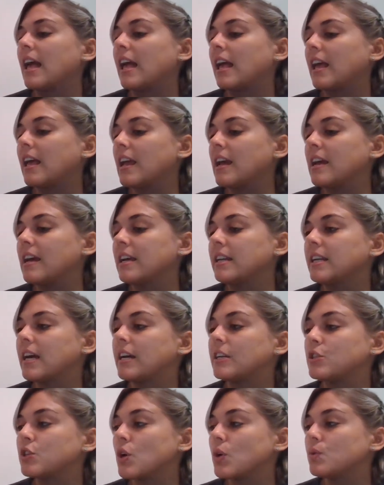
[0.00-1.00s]
And
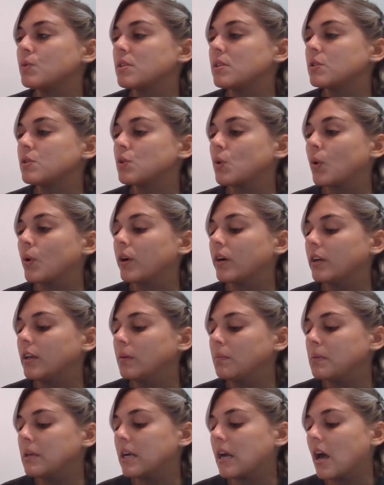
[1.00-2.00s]
I chose the
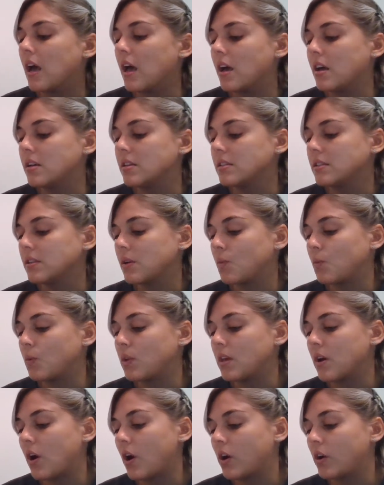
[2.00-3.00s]
story because
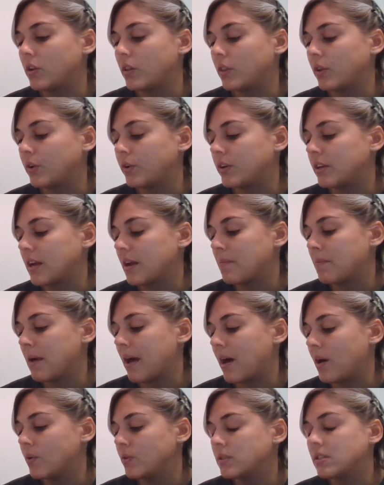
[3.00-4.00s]
we are learning
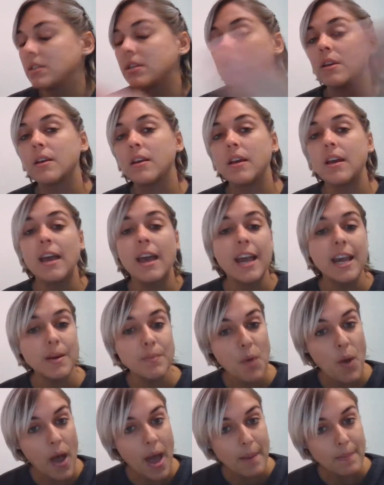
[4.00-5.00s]
about
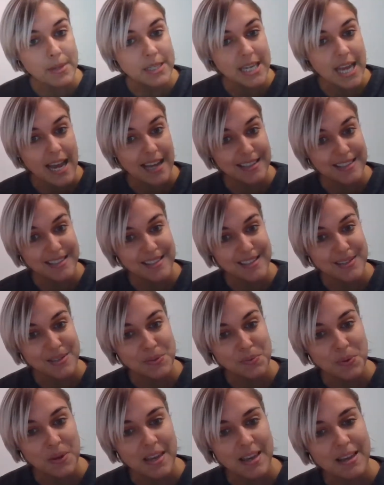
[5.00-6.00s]
animal habitats
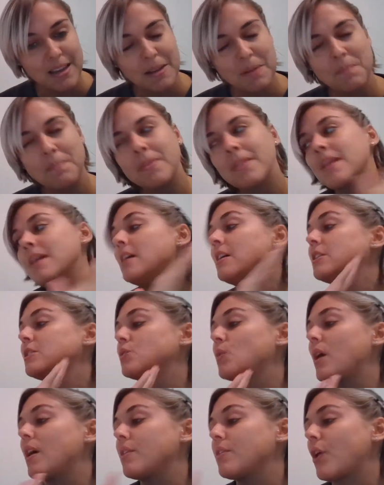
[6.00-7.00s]
this week.
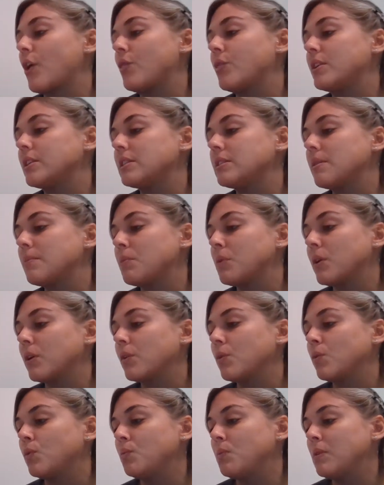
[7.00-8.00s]
So I thought this
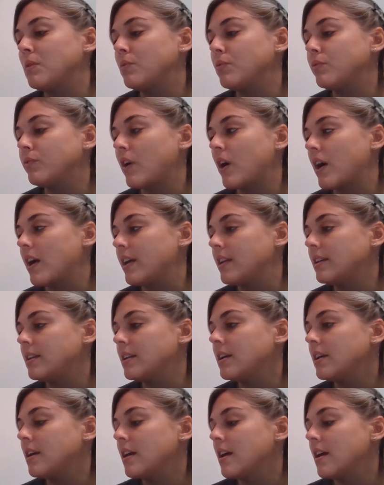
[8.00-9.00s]
book would be
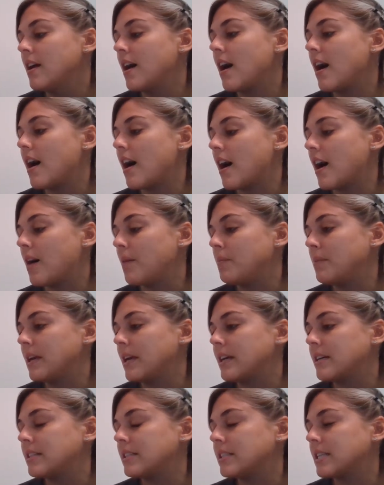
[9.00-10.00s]
fun
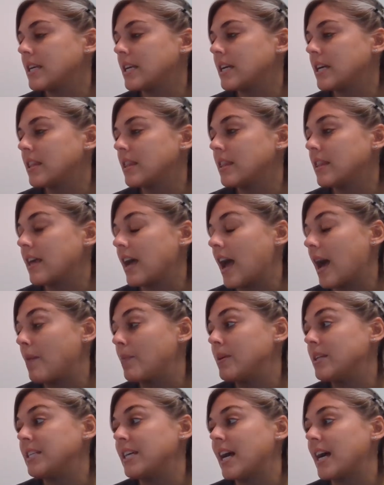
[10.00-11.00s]
because the
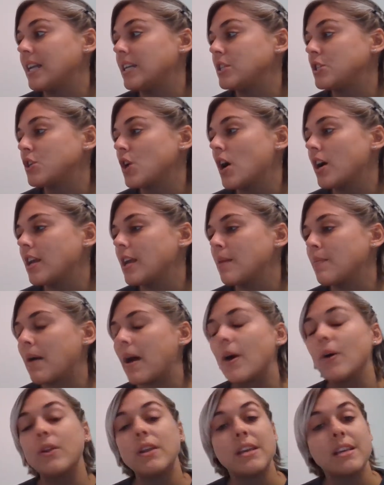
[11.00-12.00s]
habitat it's talking
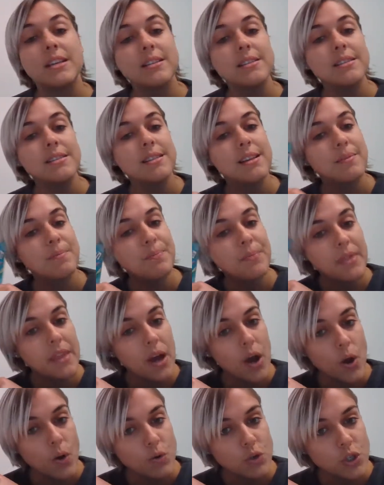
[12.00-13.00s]
about is
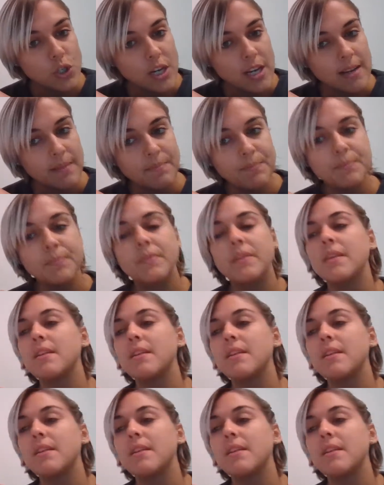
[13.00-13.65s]
the ocean.